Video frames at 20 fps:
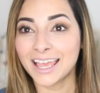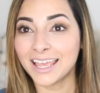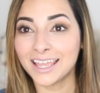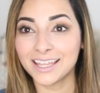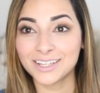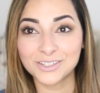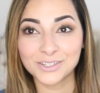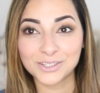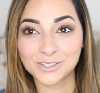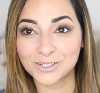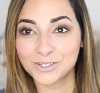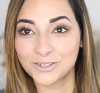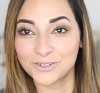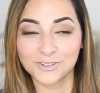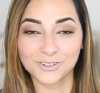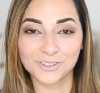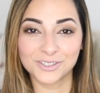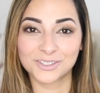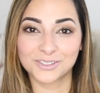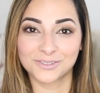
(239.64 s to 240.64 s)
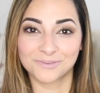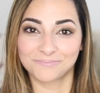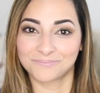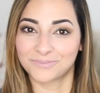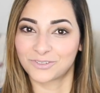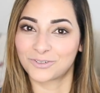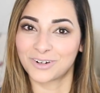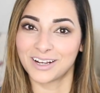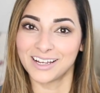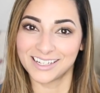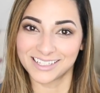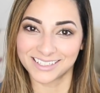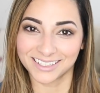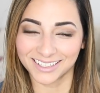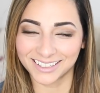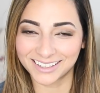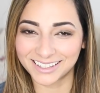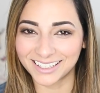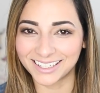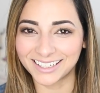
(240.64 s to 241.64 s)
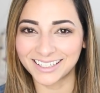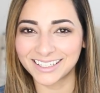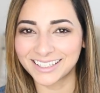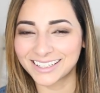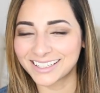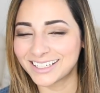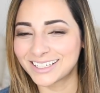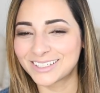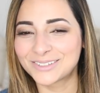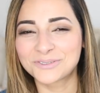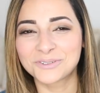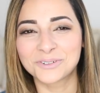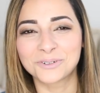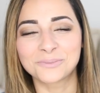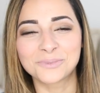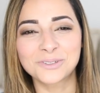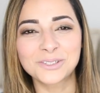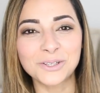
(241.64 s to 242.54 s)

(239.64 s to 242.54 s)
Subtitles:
it just looks great, I think, in this room.